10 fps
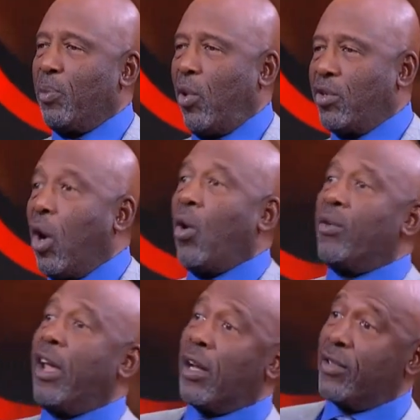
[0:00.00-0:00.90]
Oh, now
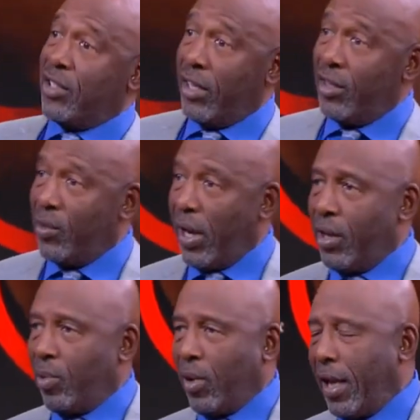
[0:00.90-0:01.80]
all of a sudden you're ready to
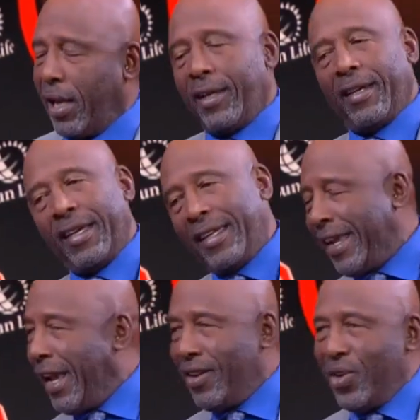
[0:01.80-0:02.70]
play.
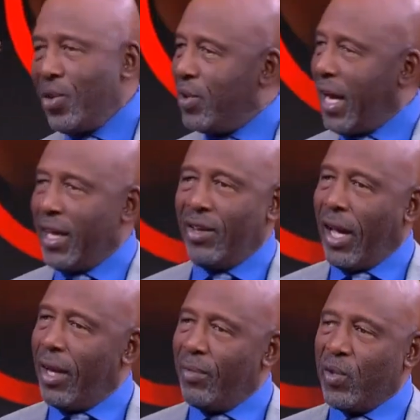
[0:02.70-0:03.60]
Can't do that. You got to
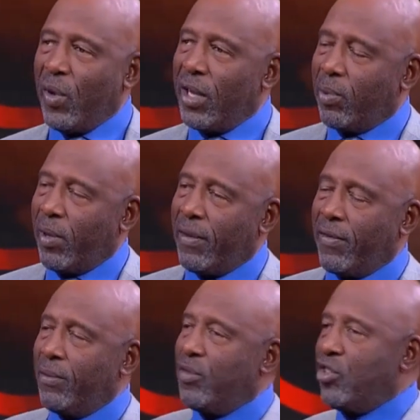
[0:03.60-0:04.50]
be ready to play
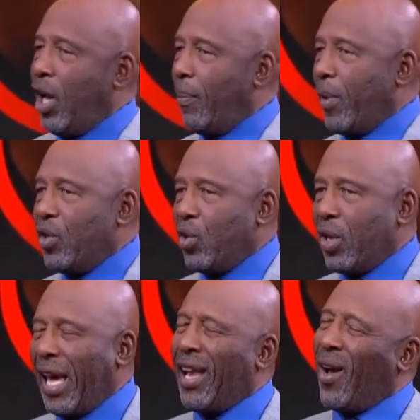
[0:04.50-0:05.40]
from jump. And you
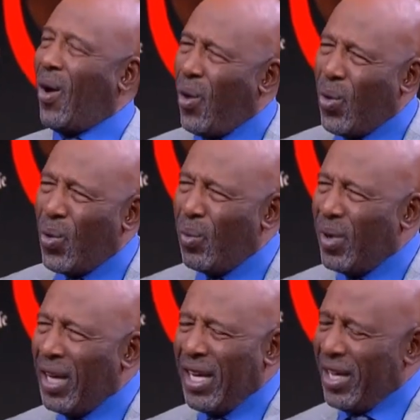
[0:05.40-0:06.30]
at home,
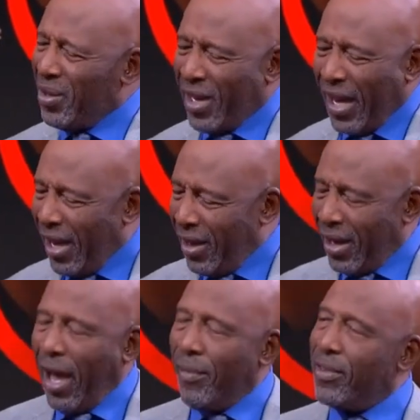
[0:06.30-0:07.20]
you can't
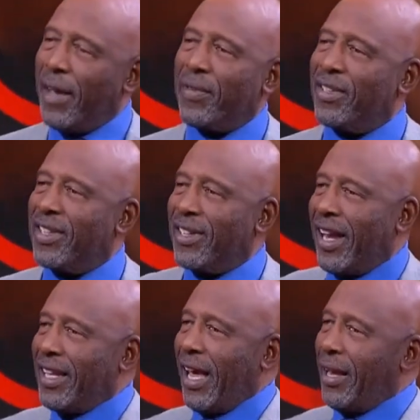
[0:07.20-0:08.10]
have deficits like that.